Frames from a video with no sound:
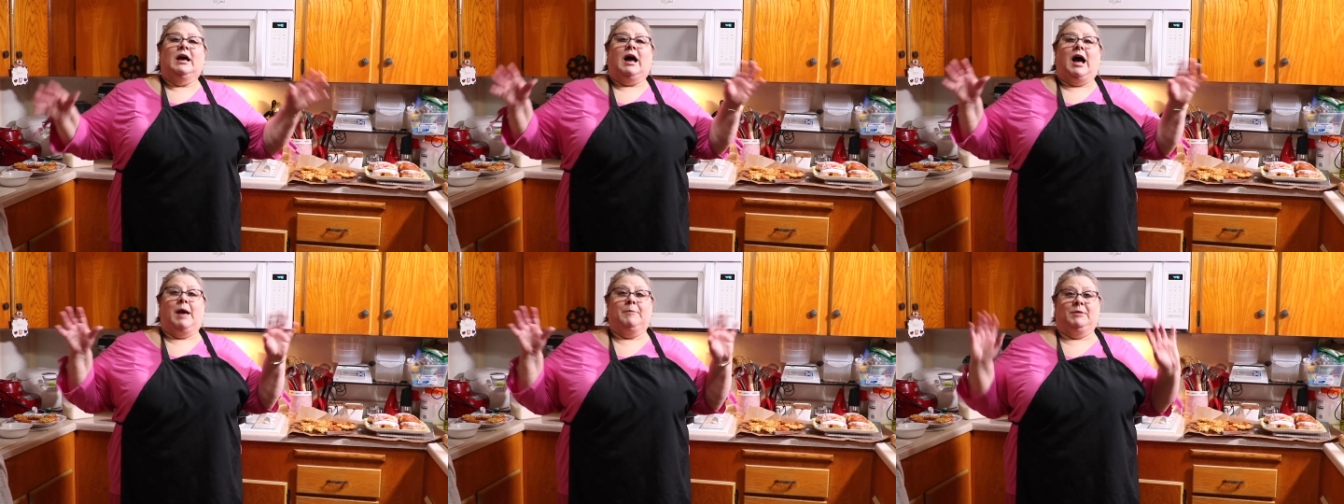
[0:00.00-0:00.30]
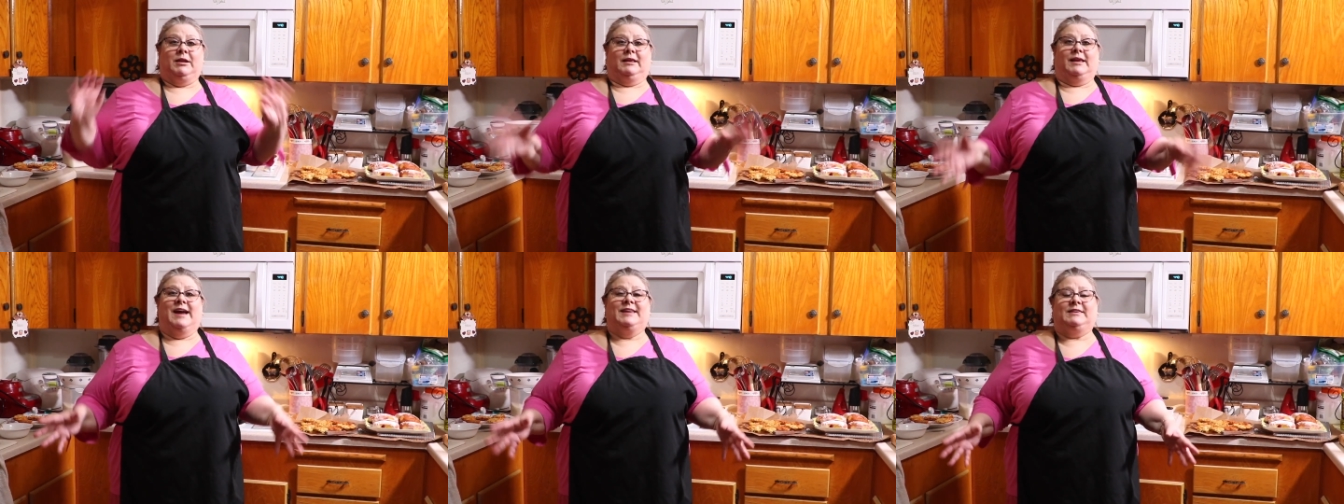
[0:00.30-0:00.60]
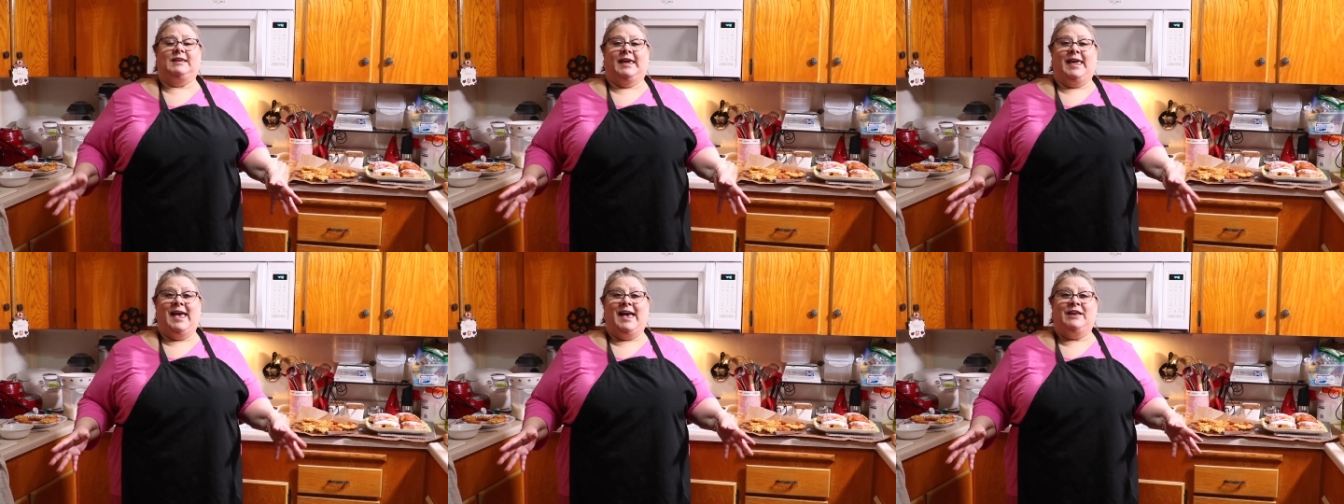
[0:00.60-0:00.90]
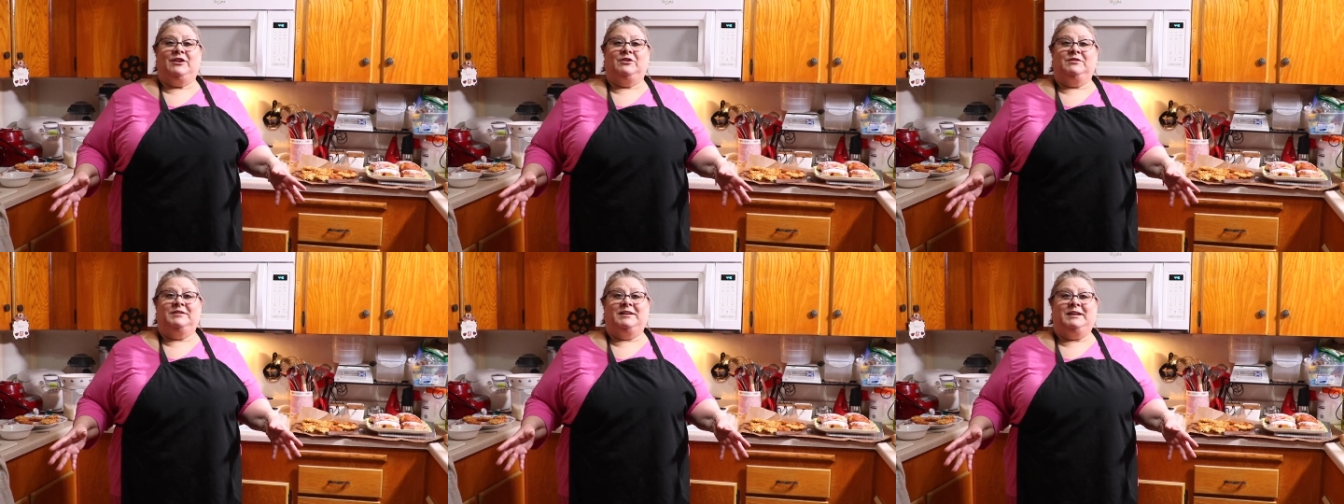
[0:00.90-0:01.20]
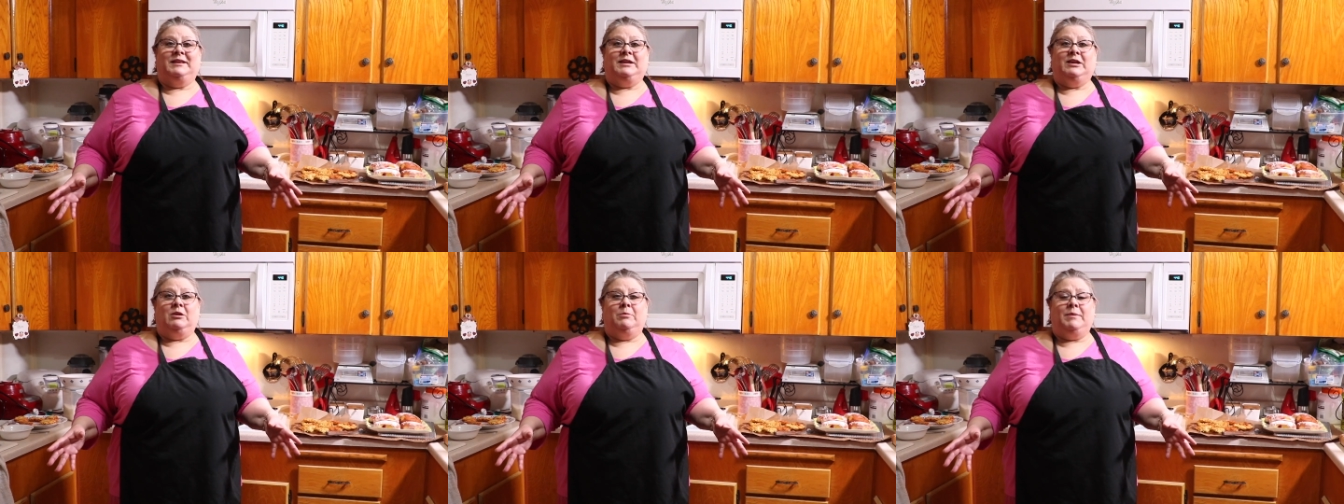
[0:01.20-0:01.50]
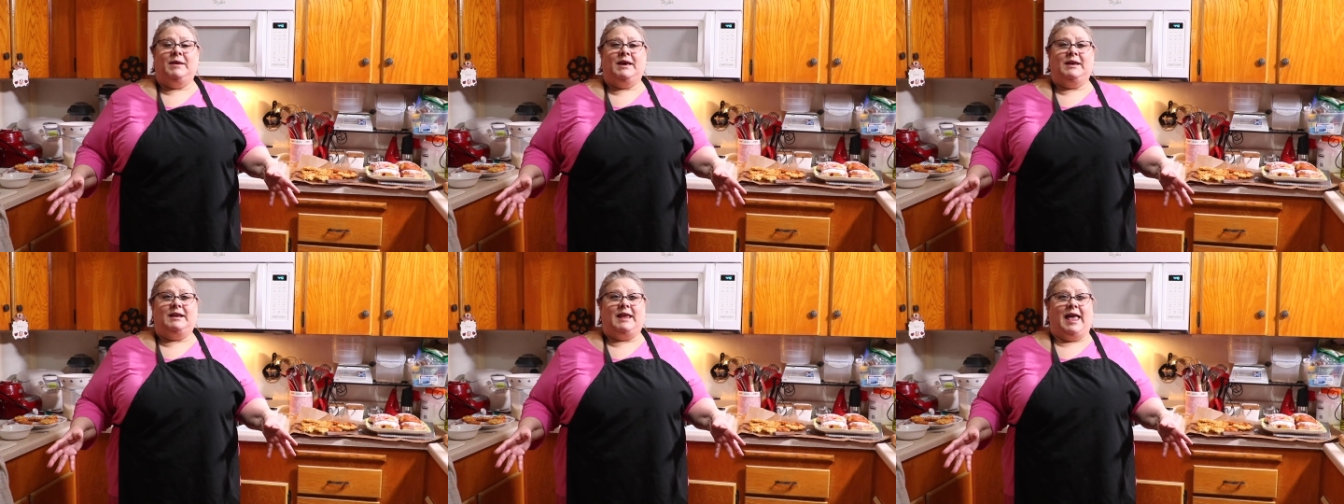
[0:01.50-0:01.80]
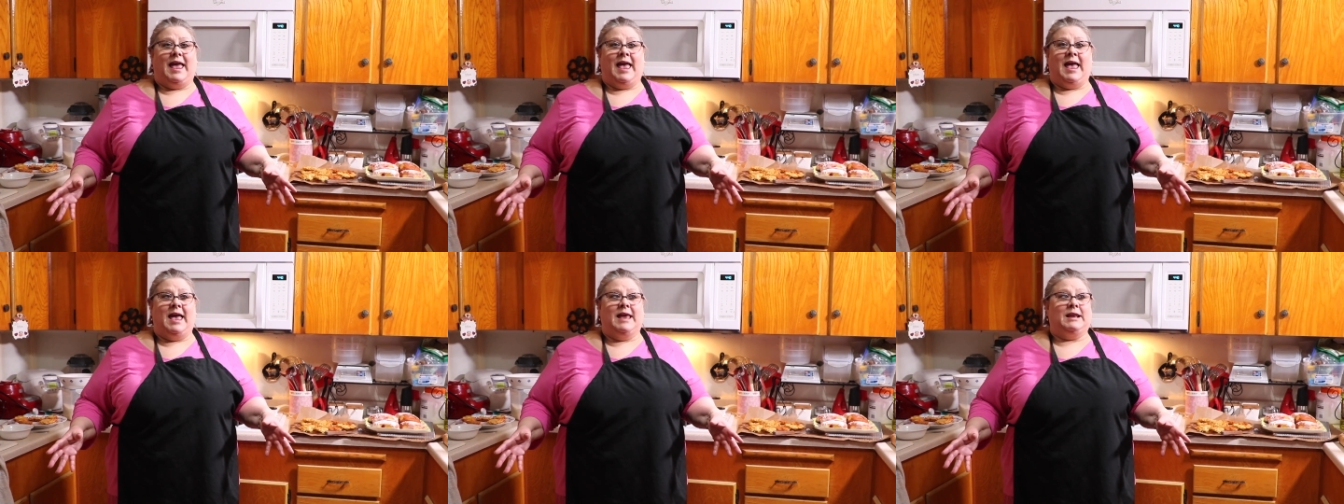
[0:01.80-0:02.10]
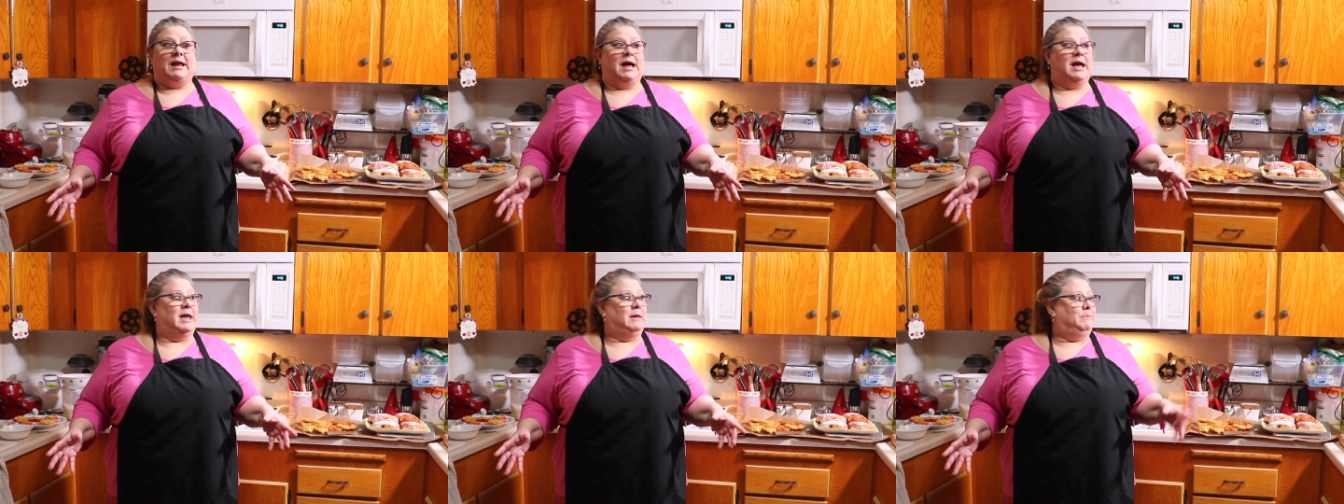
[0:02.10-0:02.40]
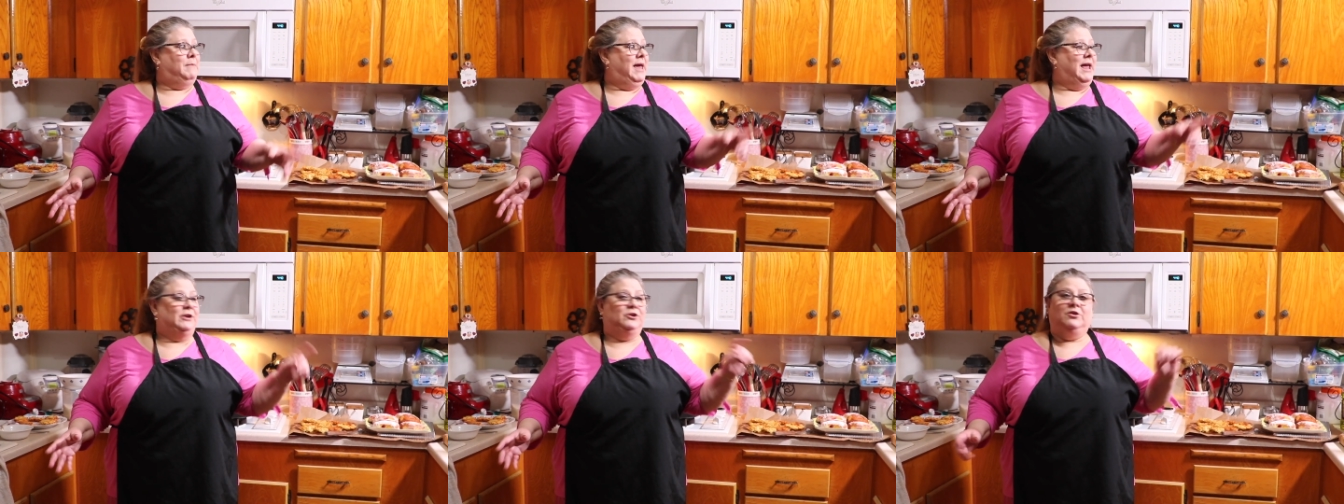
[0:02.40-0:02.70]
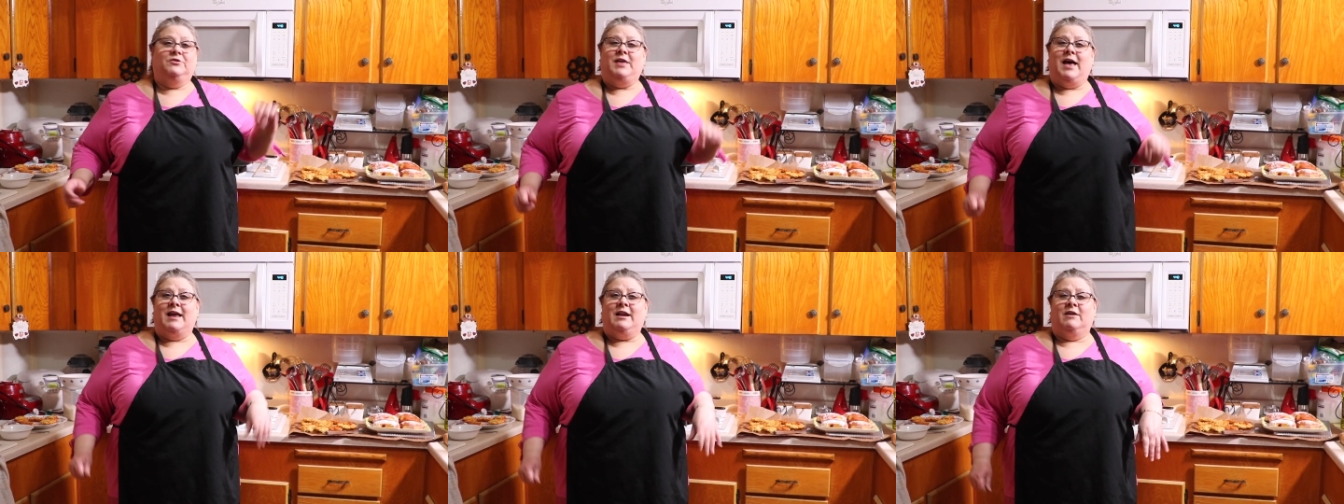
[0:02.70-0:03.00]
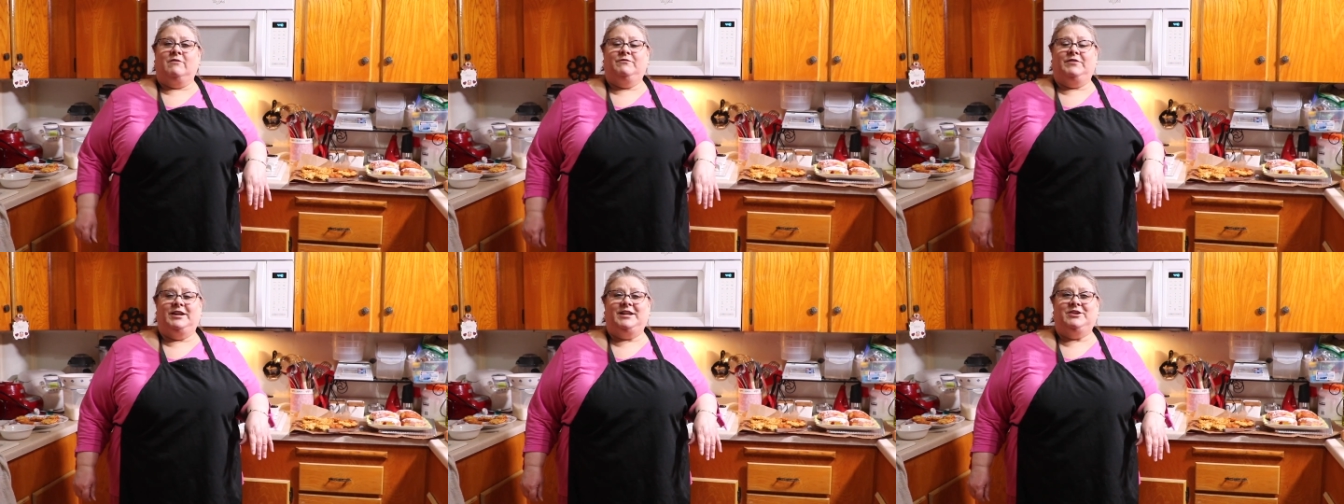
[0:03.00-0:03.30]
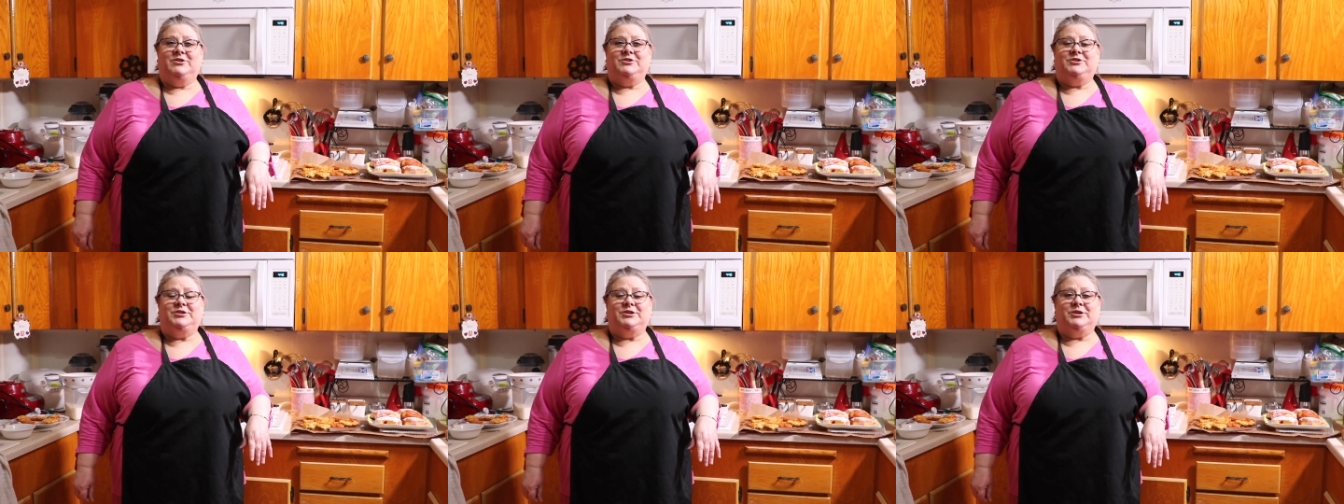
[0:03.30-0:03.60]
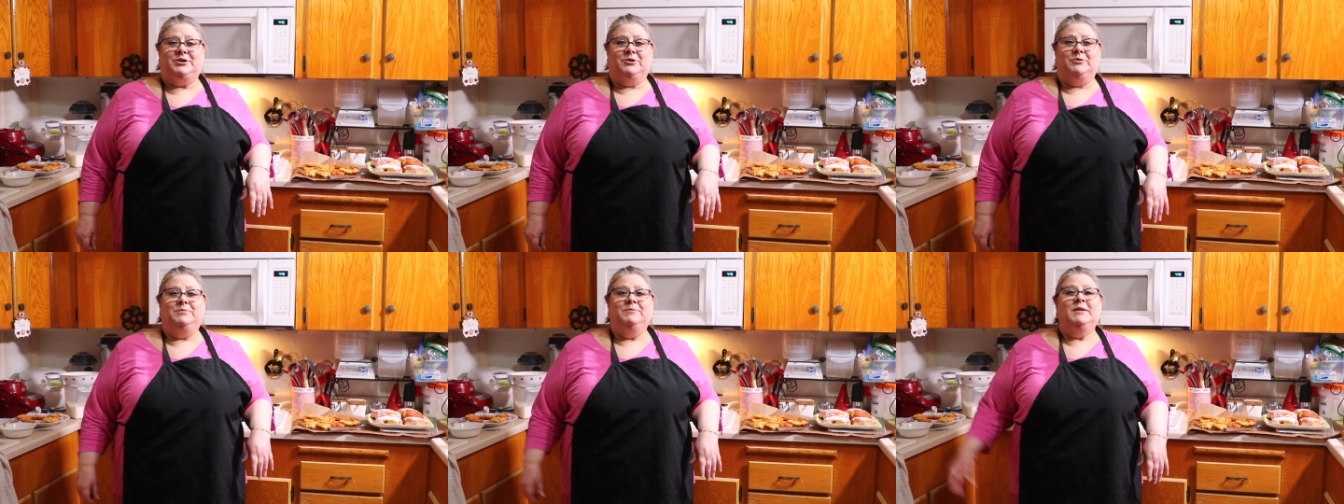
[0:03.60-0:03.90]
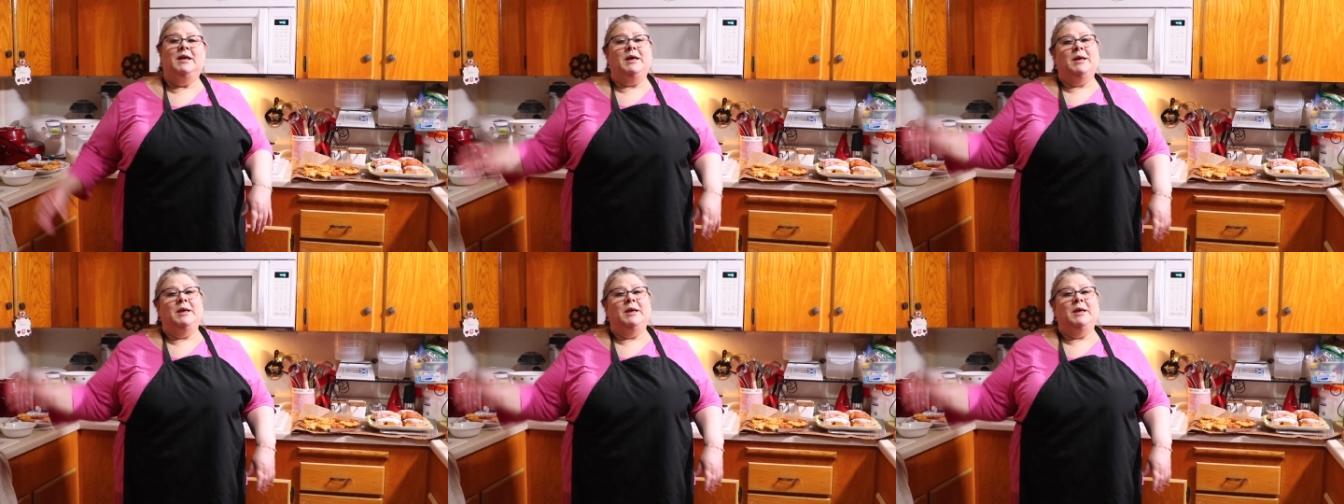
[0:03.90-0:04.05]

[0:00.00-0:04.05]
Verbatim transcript: I'm going to light the candles in a little bit, and I made you that on video too.